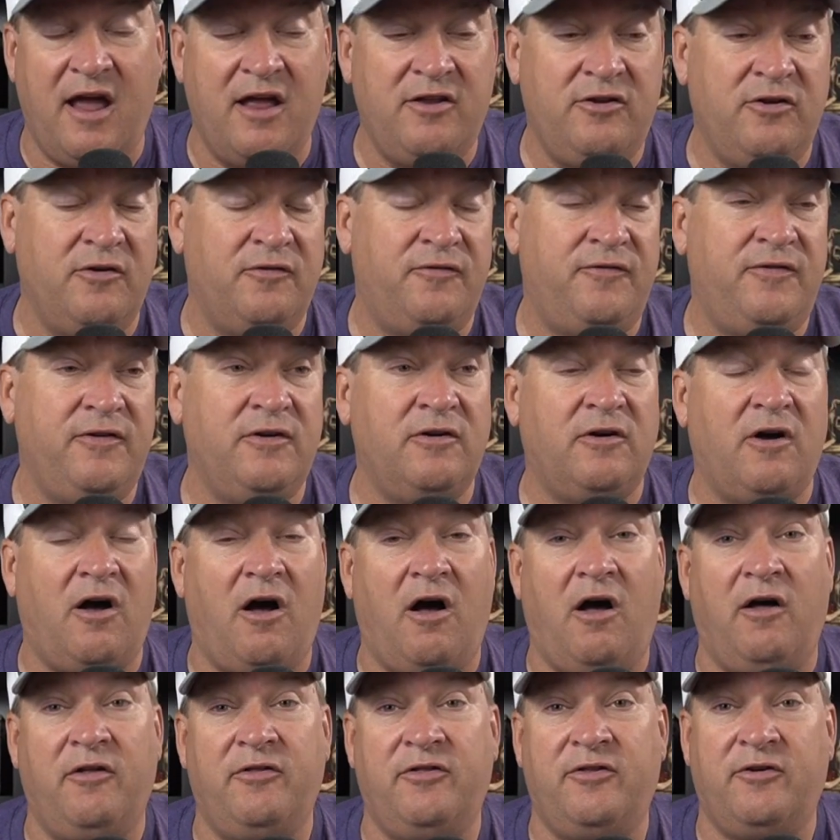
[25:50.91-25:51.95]
and you feel
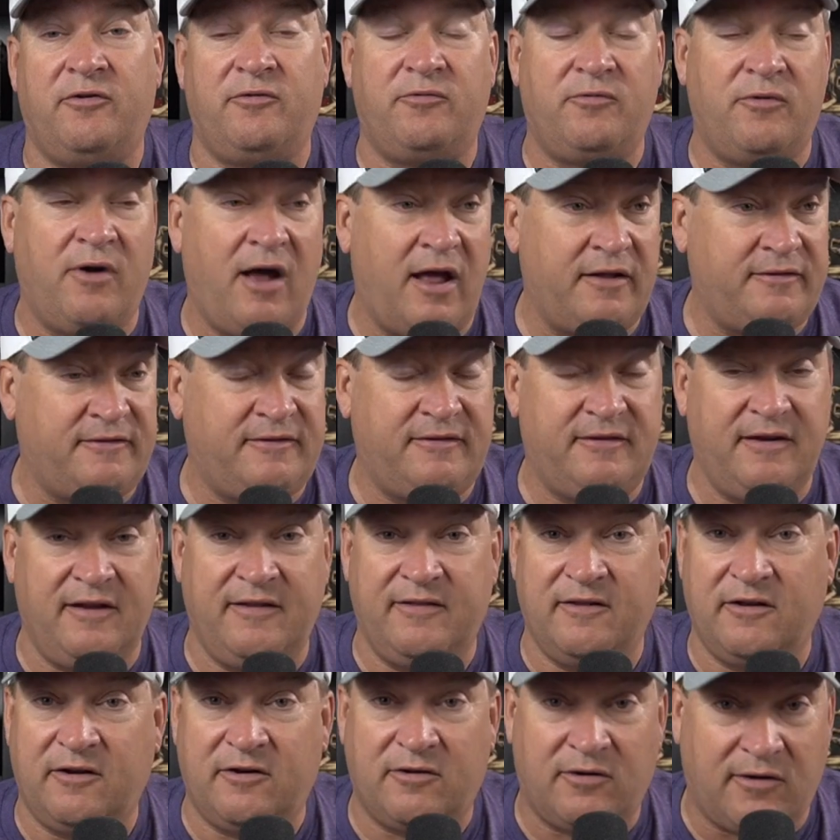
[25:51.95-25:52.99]
all the ruts
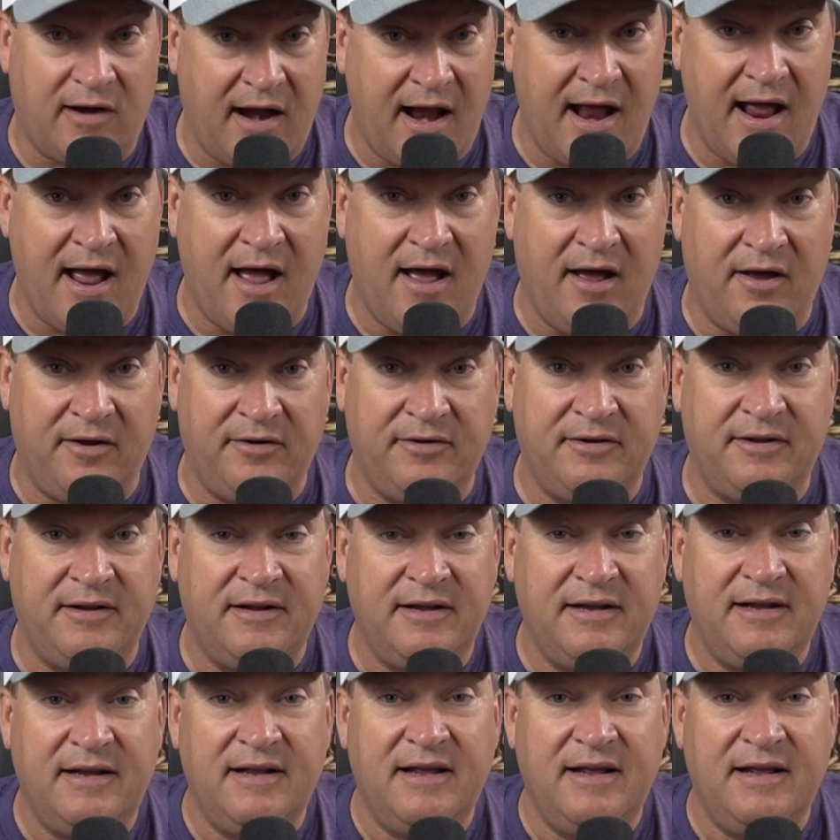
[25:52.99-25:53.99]
in the ground.